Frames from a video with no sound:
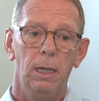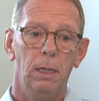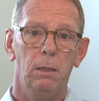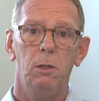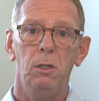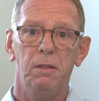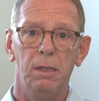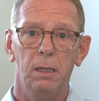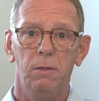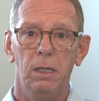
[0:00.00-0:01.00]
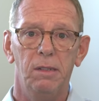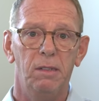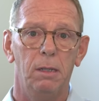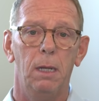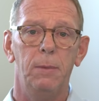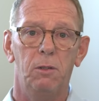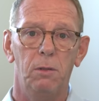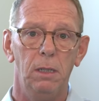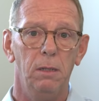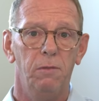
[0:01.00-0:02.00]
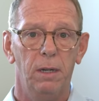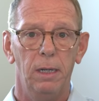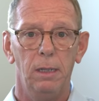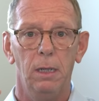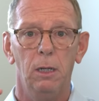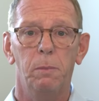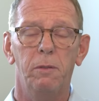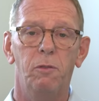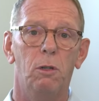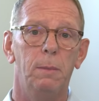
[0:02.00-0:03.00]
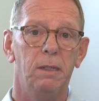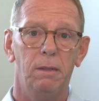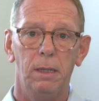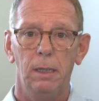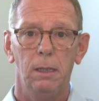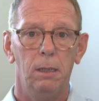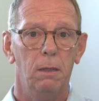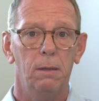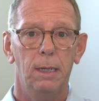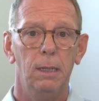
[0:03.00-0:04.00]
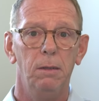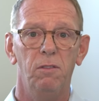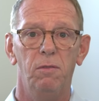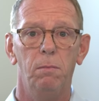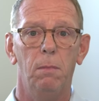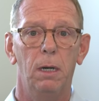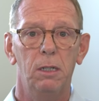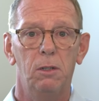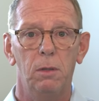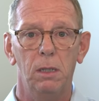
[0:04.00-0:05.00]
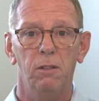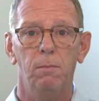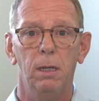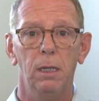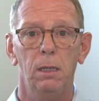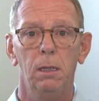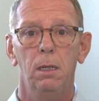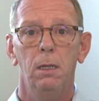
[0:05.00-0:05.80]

and they're using advanced telemetry to find uh, performance data and all kinds of monitoring of my